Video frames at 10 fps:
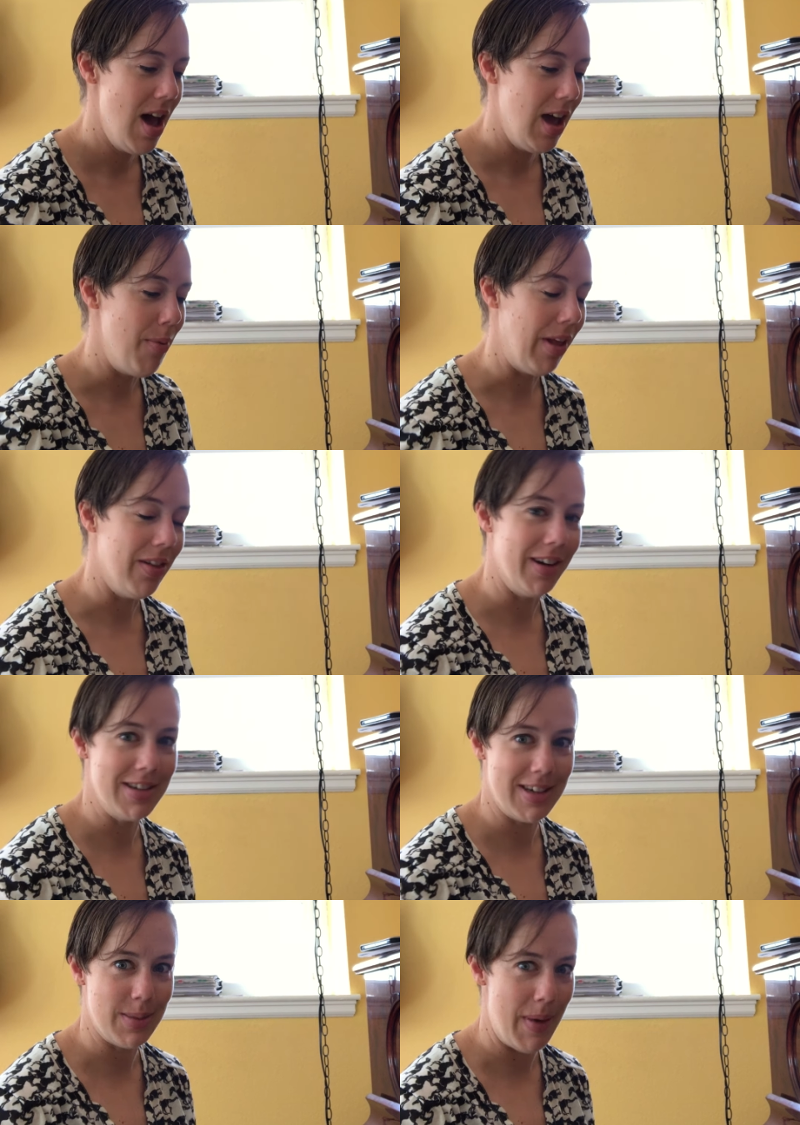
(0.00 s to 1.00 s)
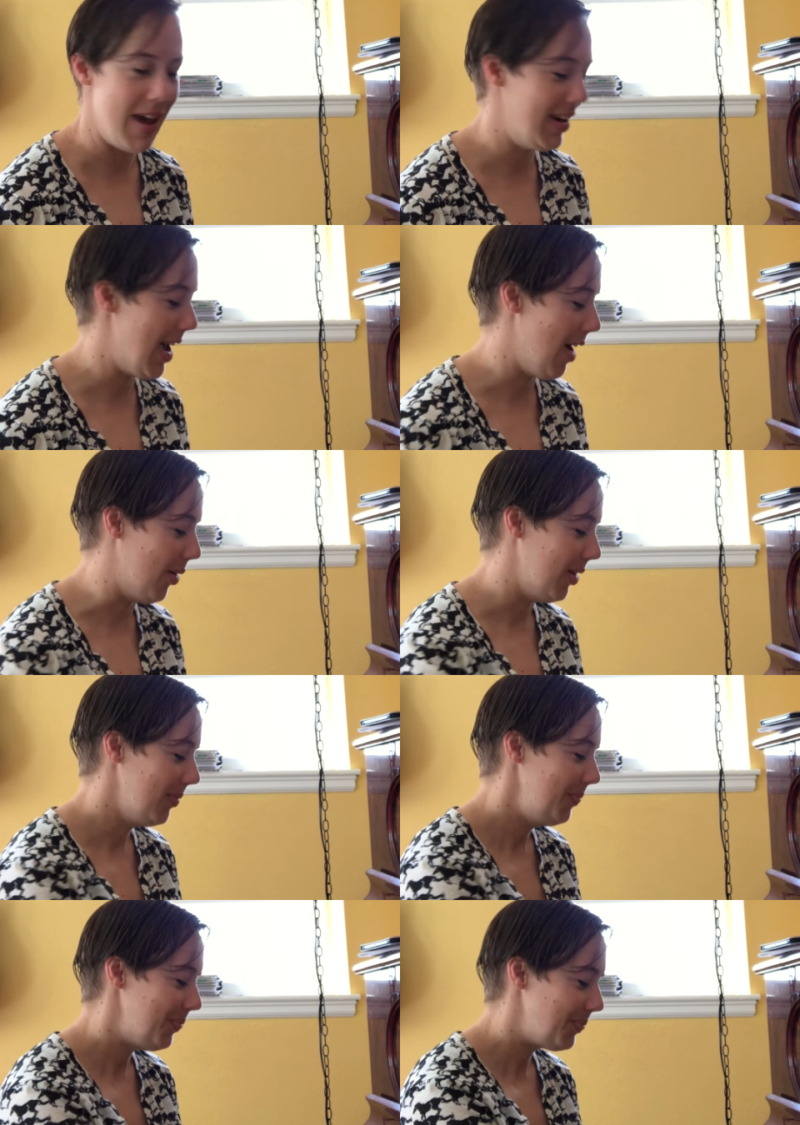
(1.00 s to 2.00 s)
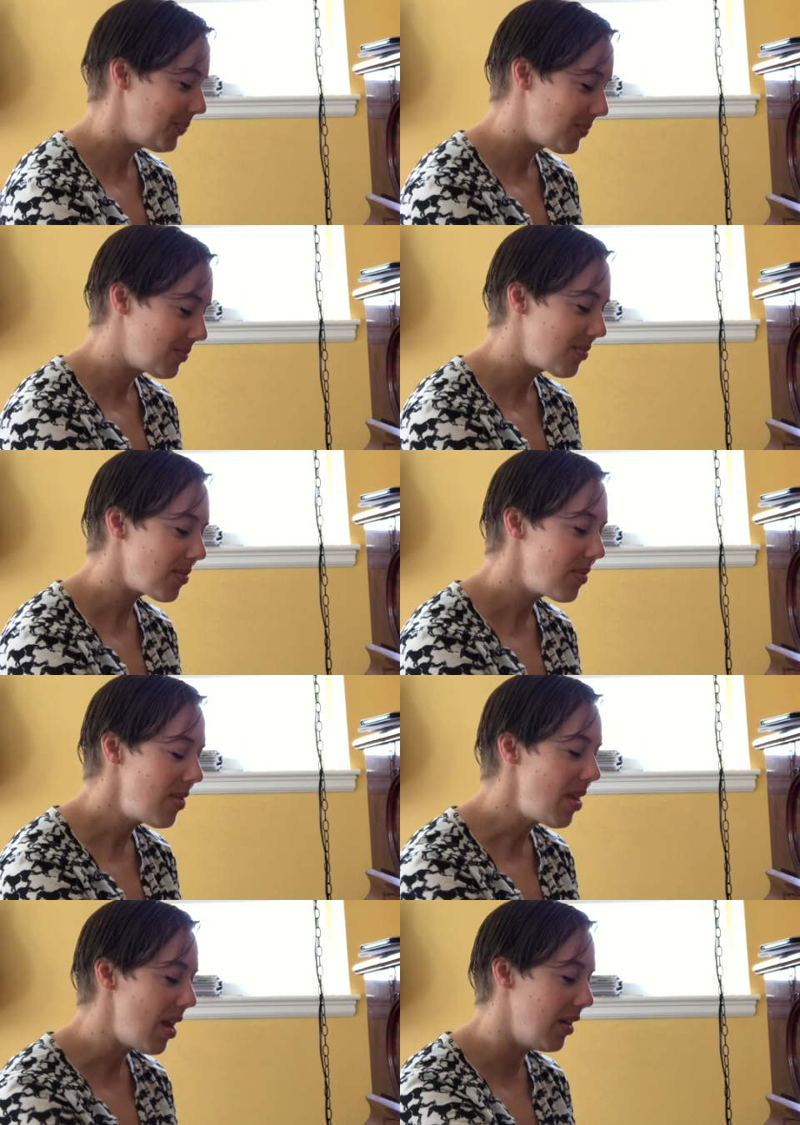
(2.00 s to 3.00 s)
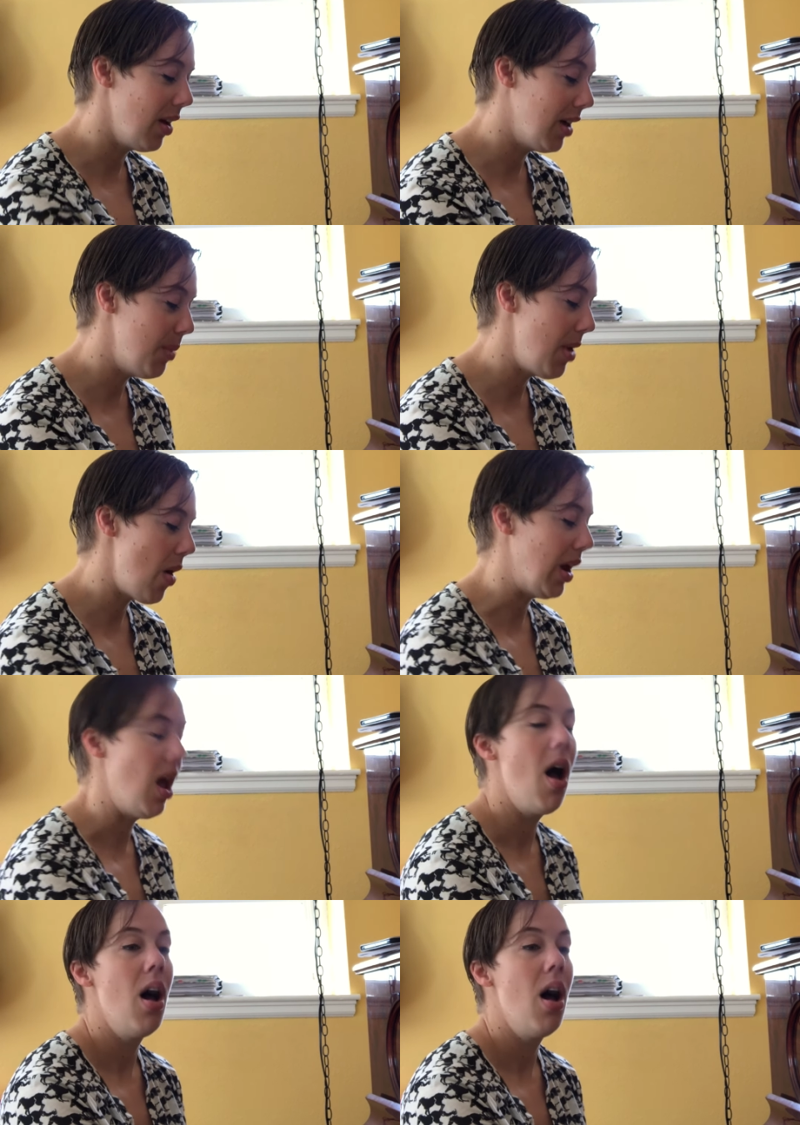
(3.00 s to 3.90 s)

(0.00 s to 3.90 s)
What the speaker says: and my lungs expand out. And I'll keep going.